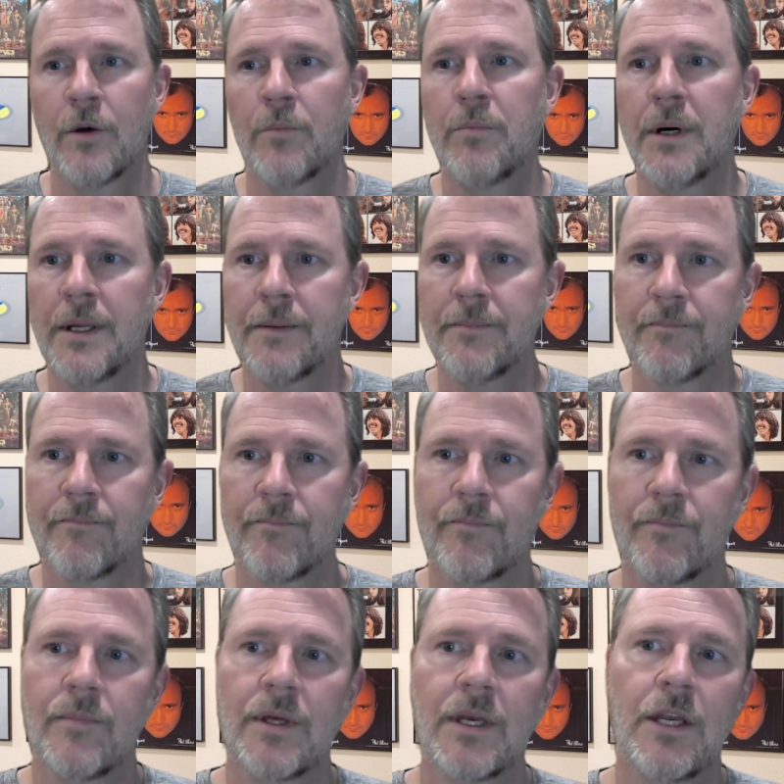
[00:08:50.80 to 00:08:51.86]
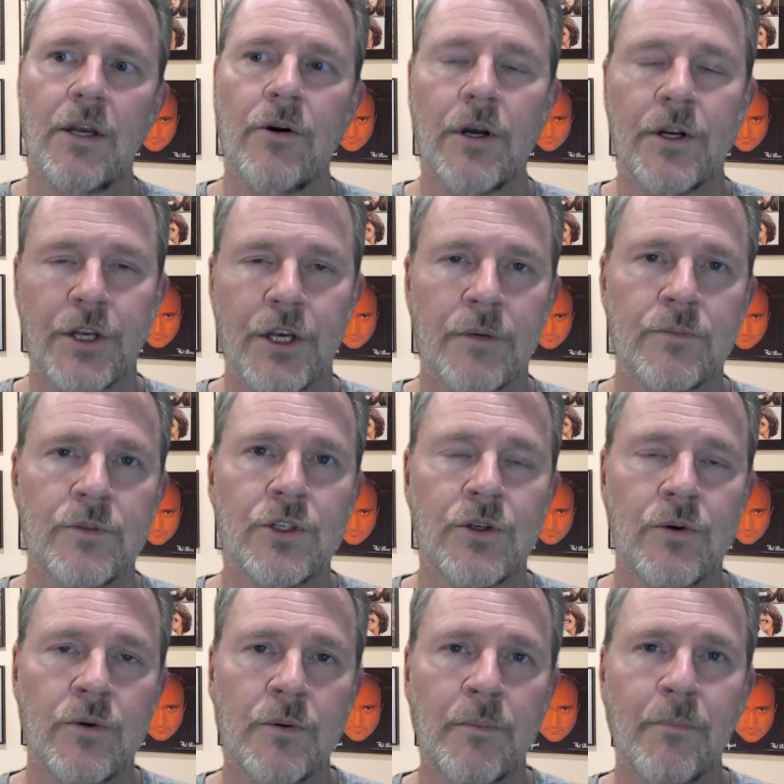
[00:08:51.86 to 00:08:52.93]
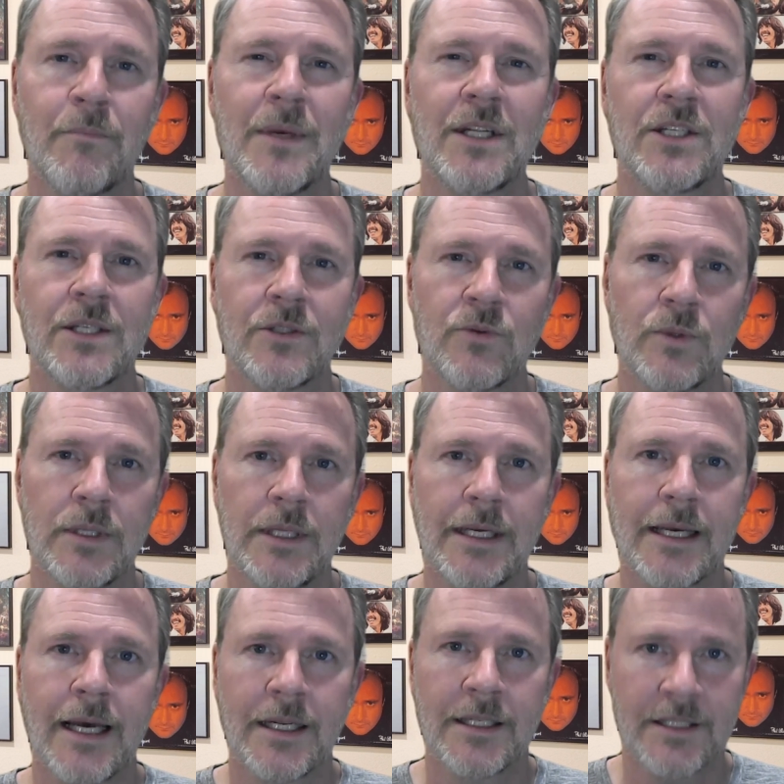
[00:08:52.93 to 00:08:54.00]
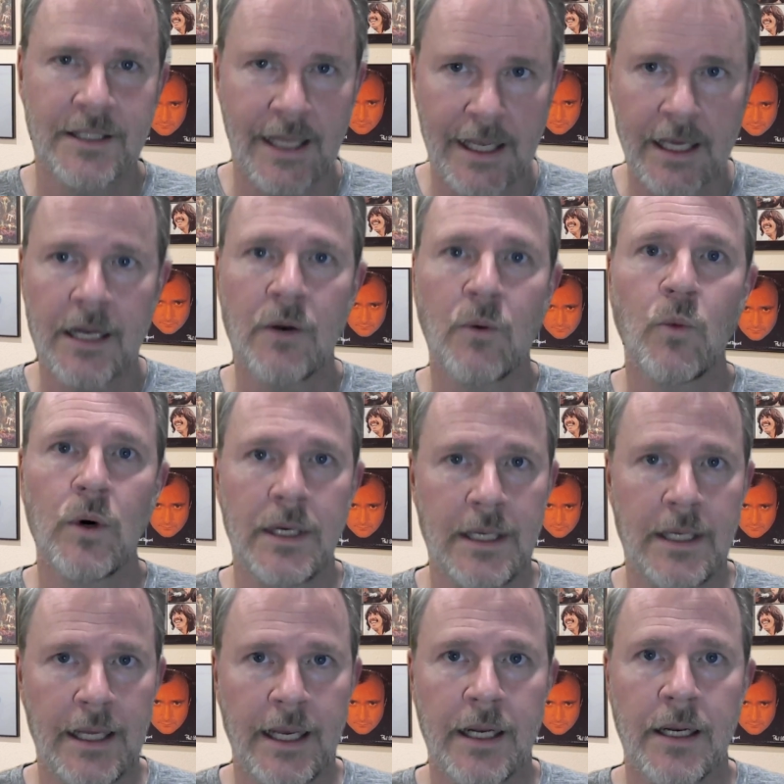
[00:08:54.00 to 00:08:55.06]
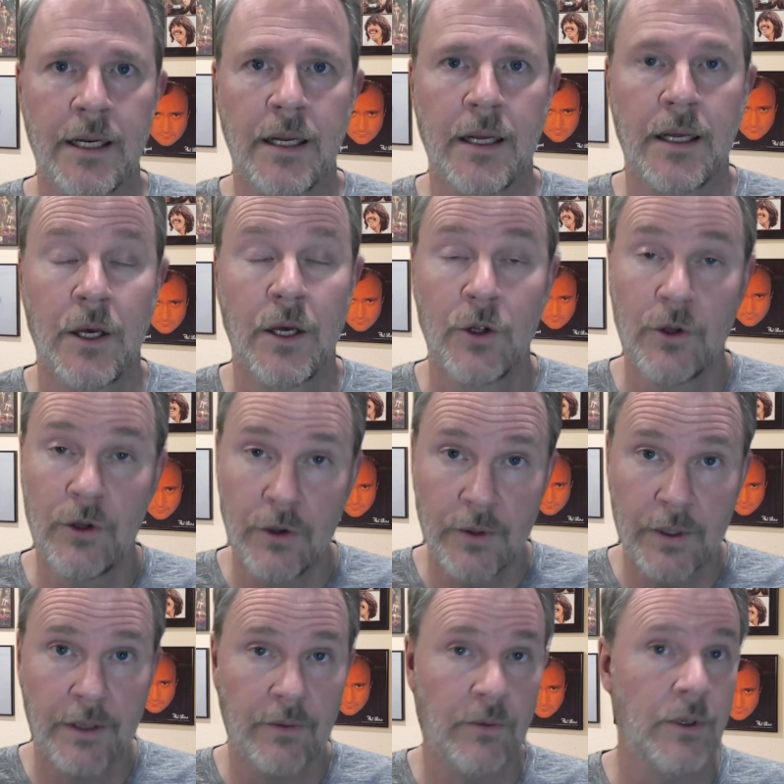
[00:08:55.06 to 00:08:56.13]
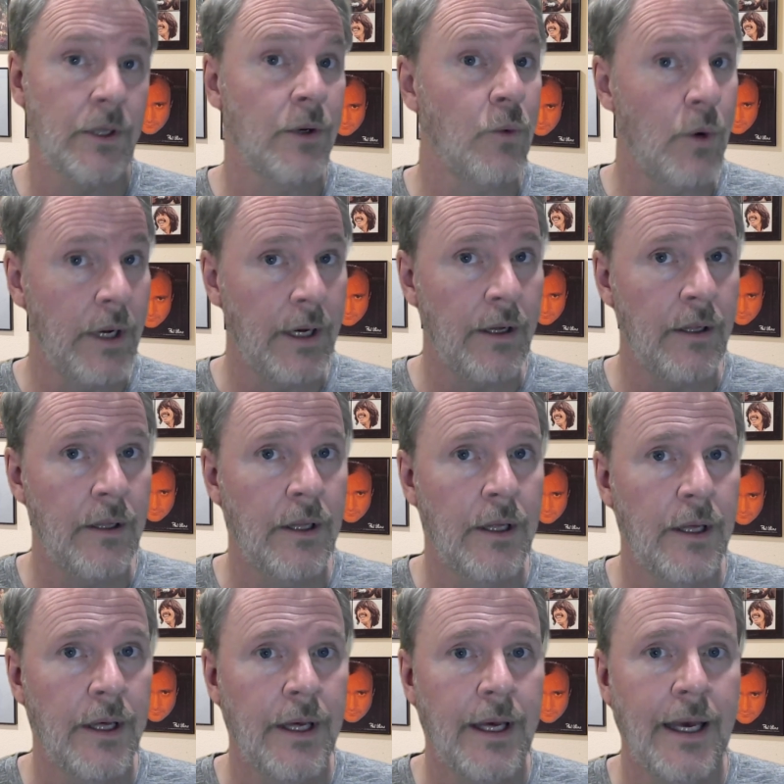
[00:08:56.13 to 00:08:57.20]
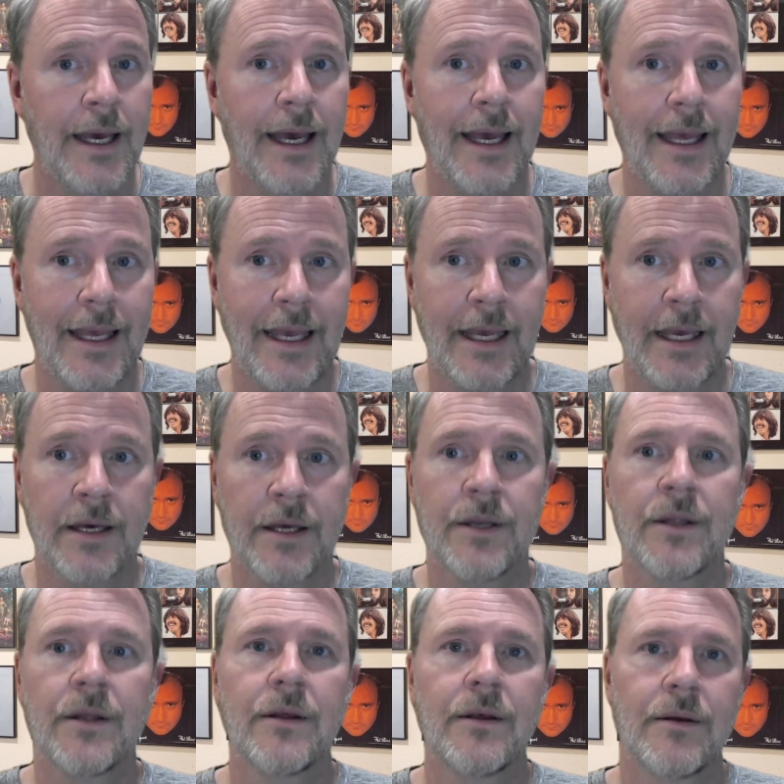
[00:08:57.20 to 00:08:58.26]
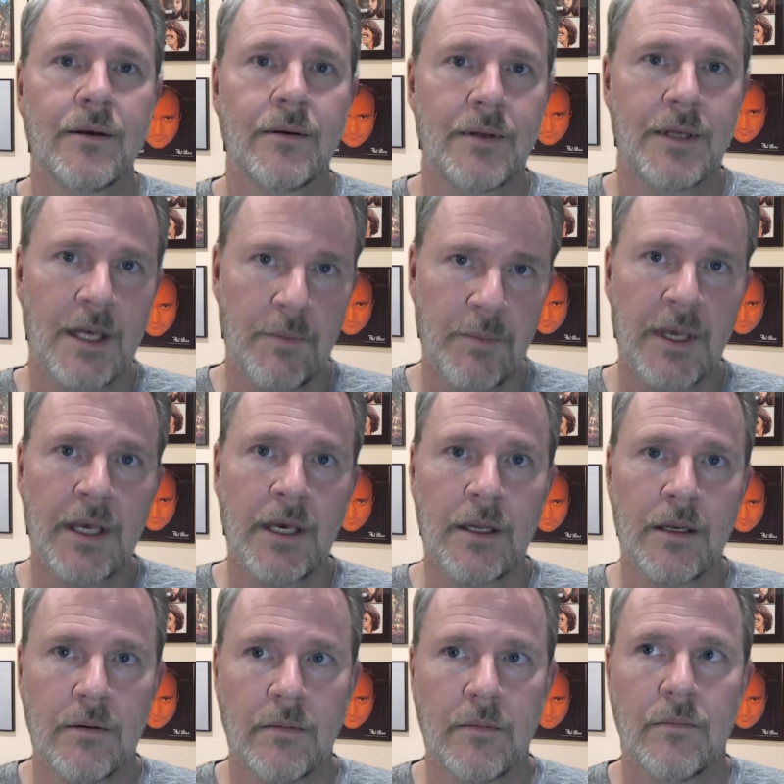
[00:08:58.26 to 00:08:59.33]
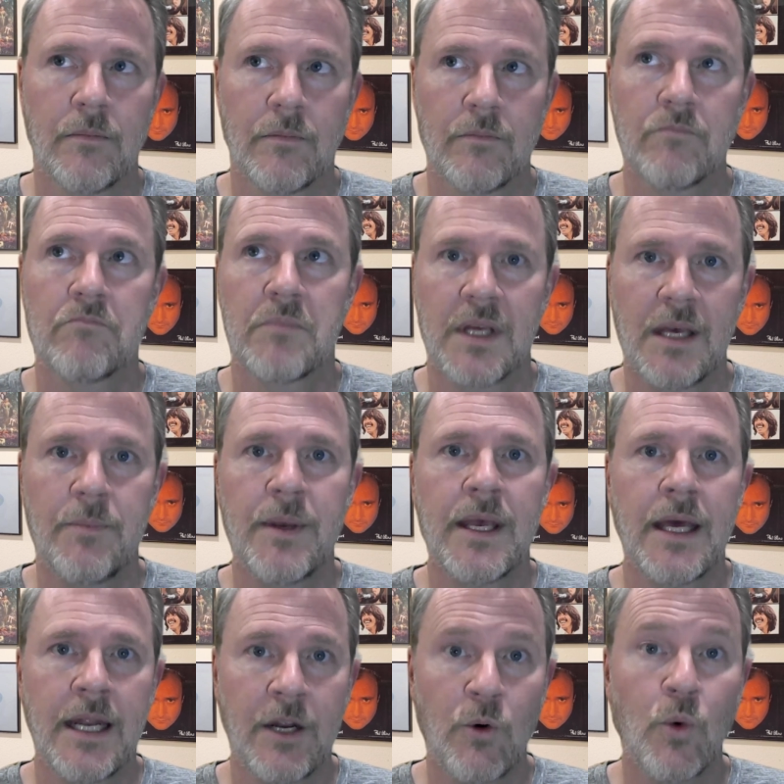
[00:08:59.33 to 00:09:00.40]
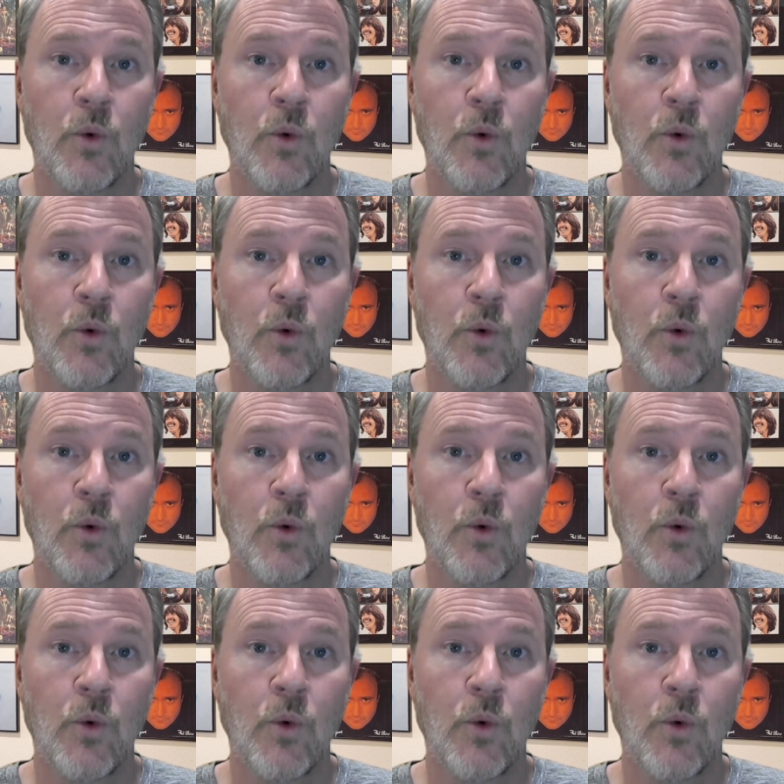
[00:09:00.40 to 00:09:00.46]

But here on Come June, Mitch is really kind of staying in one lane, doing it really well, and keeping it at a